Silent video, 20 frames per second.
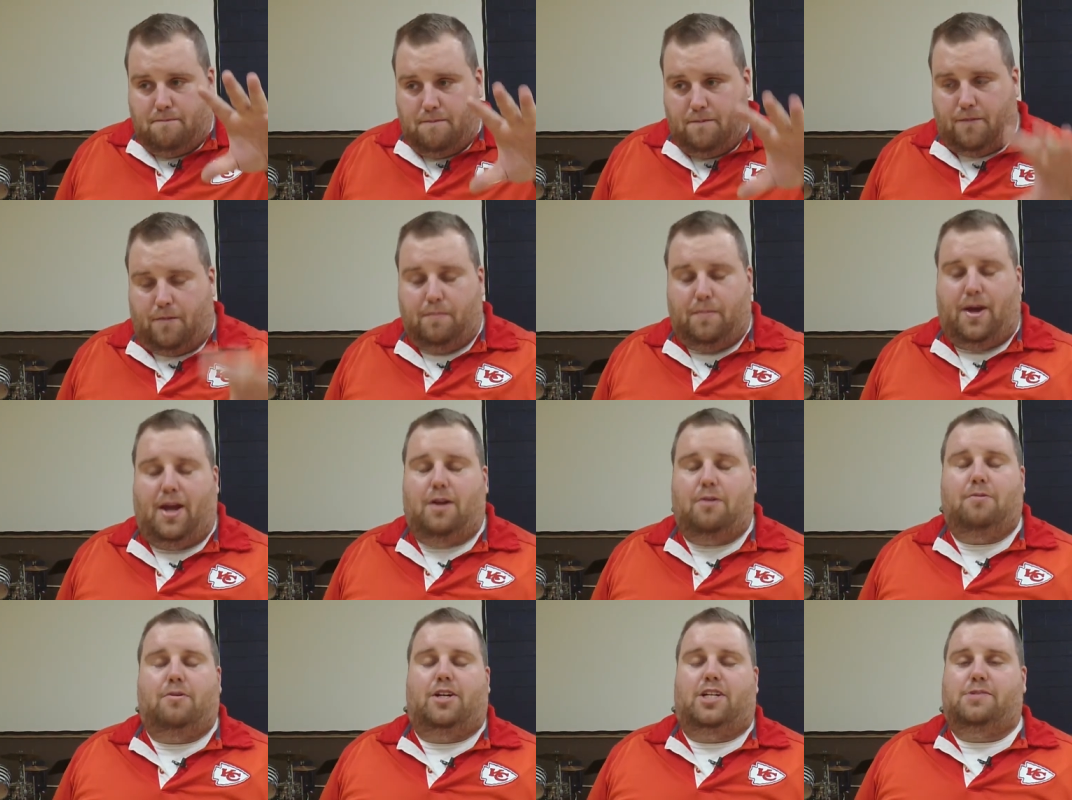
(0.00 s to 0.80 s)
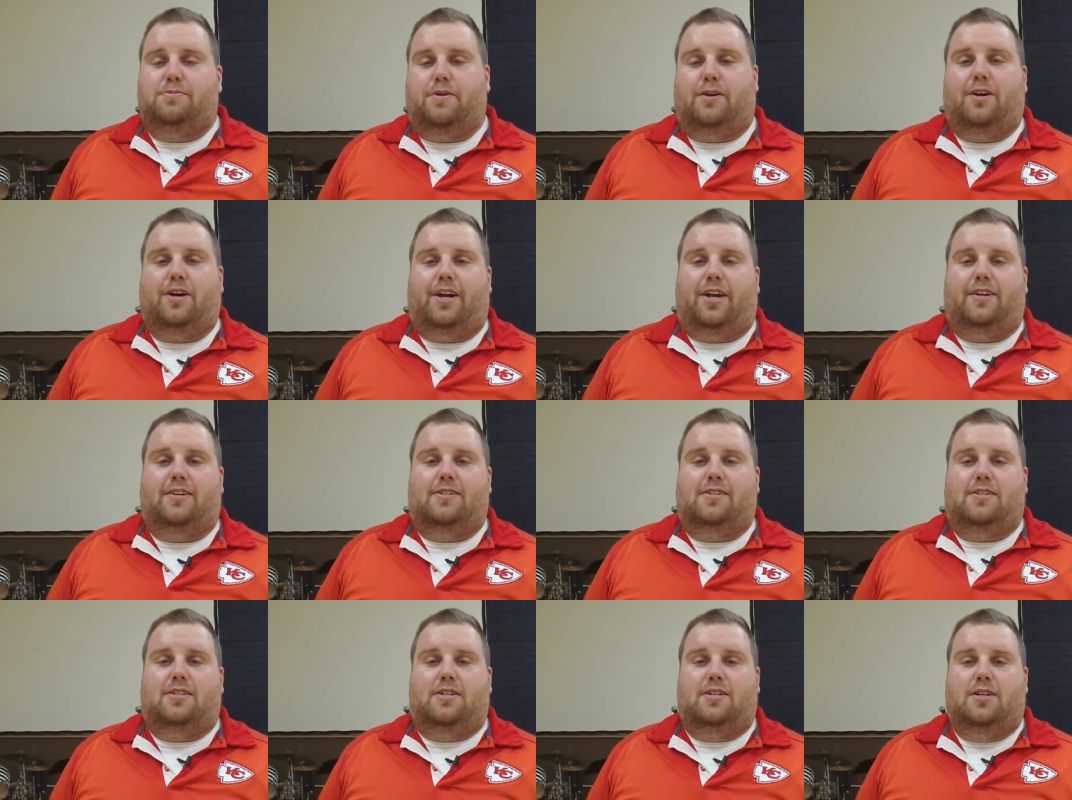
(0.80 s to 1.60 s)
from my own
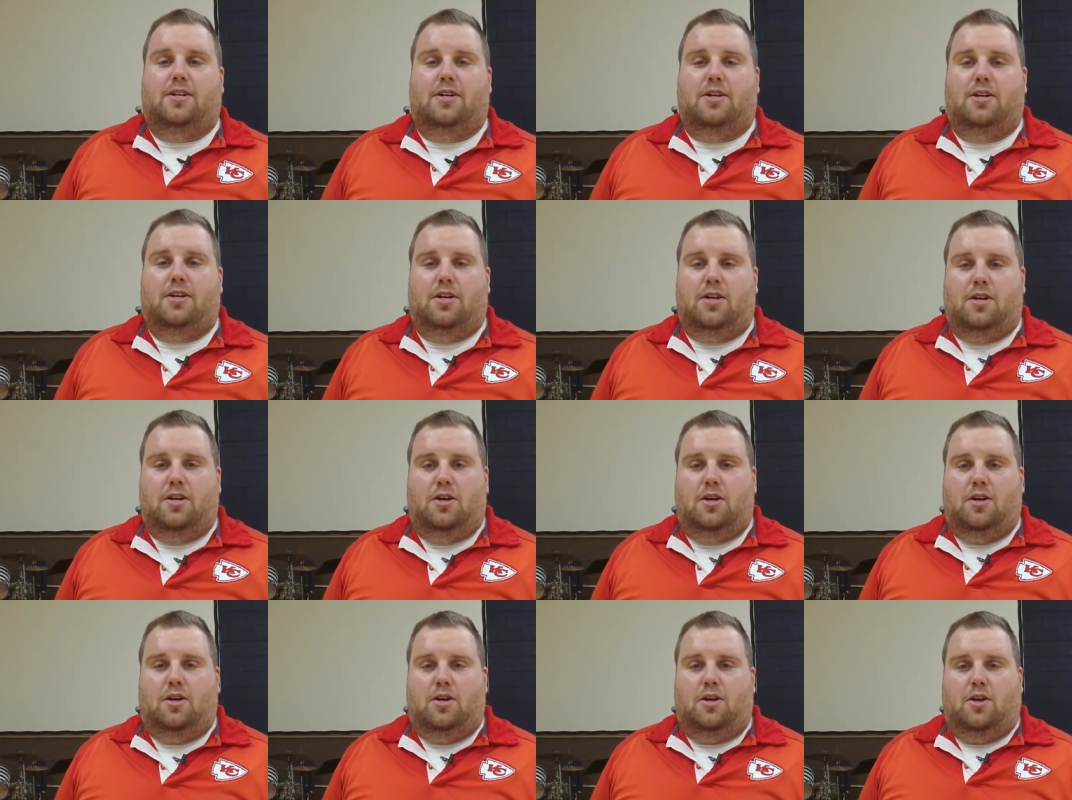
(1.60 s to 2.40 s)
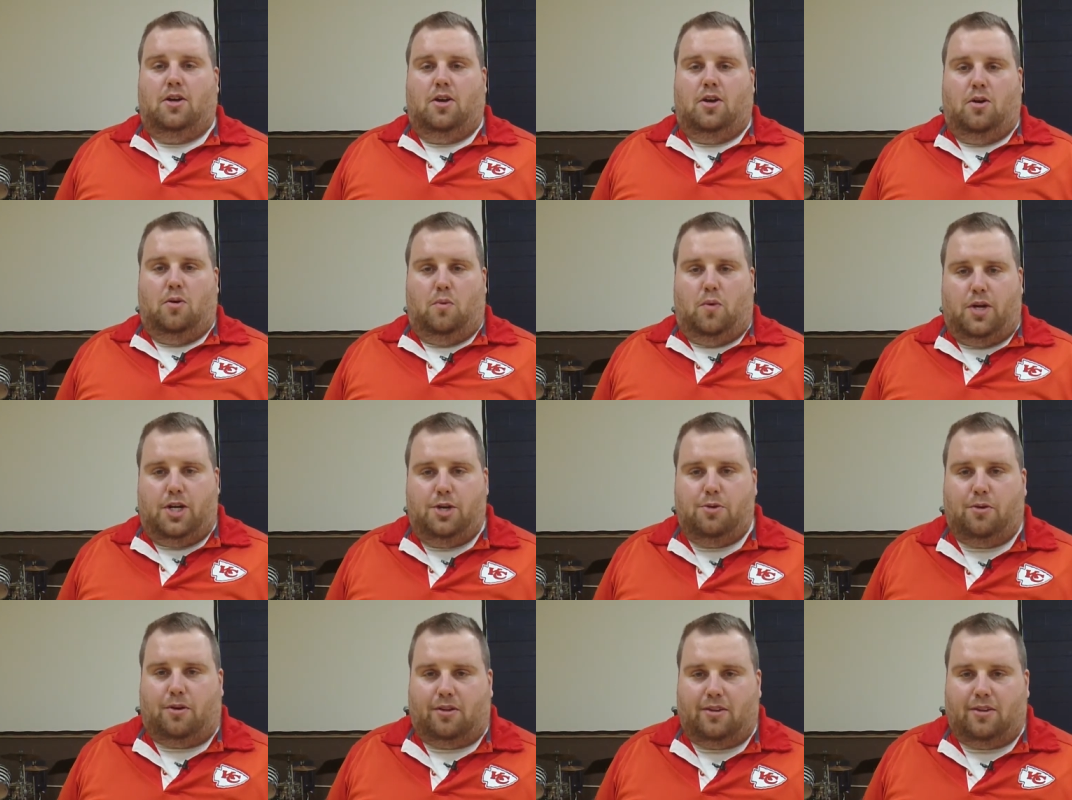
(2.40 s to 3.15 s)
experience, when you